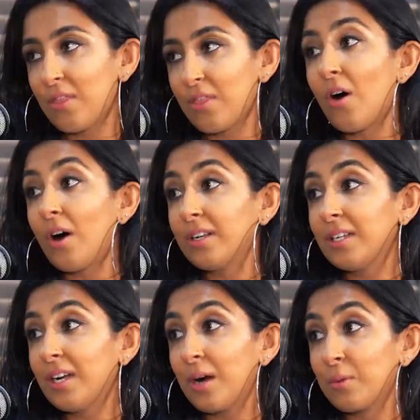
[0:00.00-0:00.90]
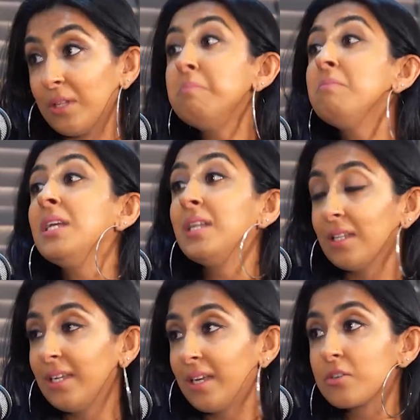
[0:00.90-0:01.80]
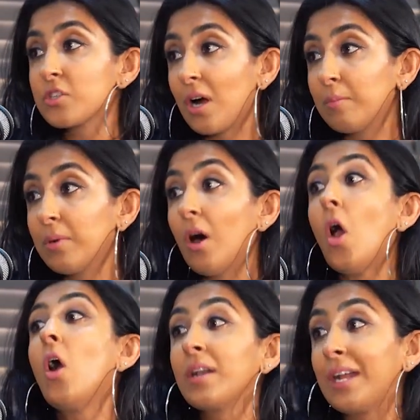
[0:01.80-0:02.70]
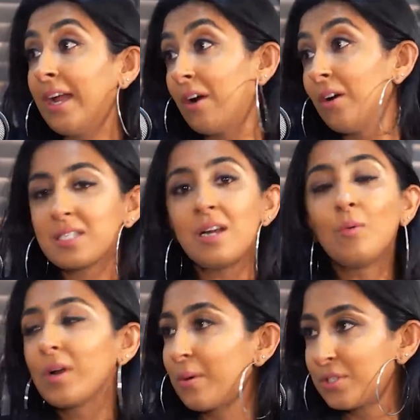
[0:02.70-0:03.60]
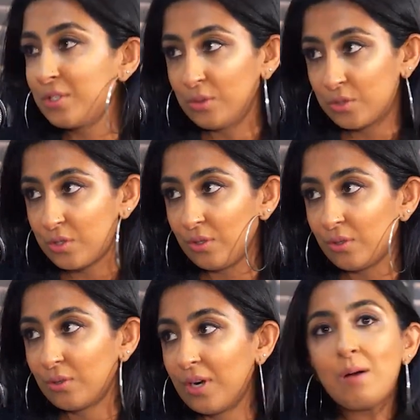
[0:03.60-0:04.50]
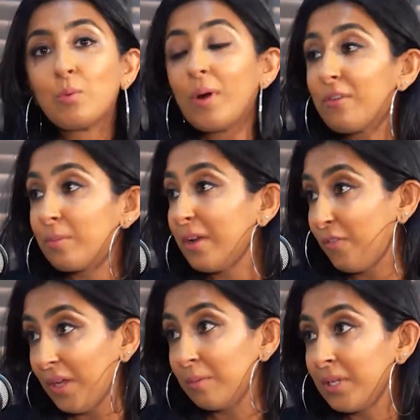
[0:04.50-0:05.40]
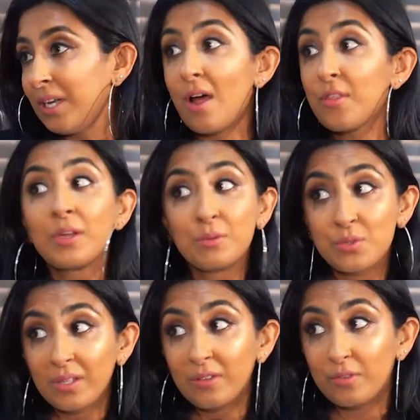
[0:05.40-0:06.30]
thought I will immediately get a job on air. It's not what I was used to. I'm away from my family. Nothing was really